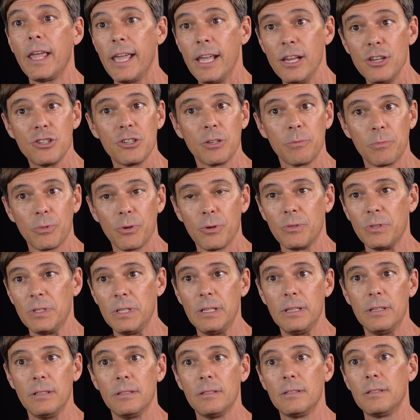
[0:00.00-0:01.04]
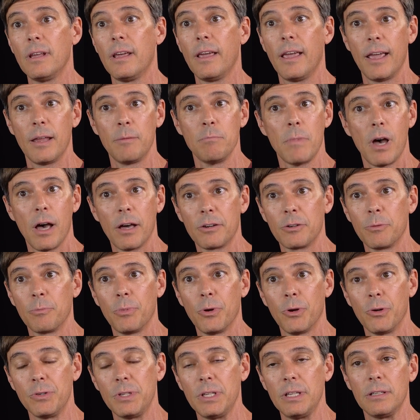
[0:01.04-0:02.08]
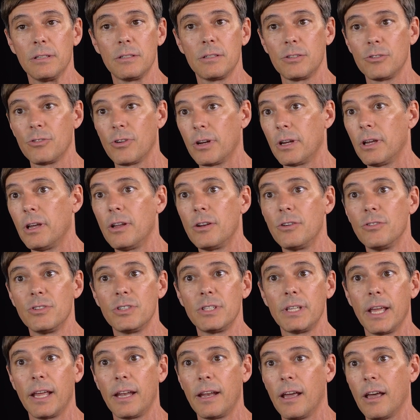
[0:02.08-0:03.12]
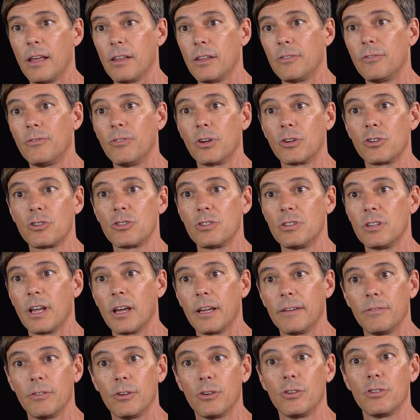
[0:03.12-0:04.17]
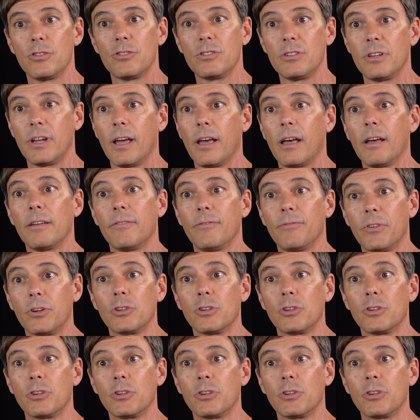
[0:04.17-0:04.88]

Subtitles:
ancient proteins and modern proteins to try to understand how the function diverged and how the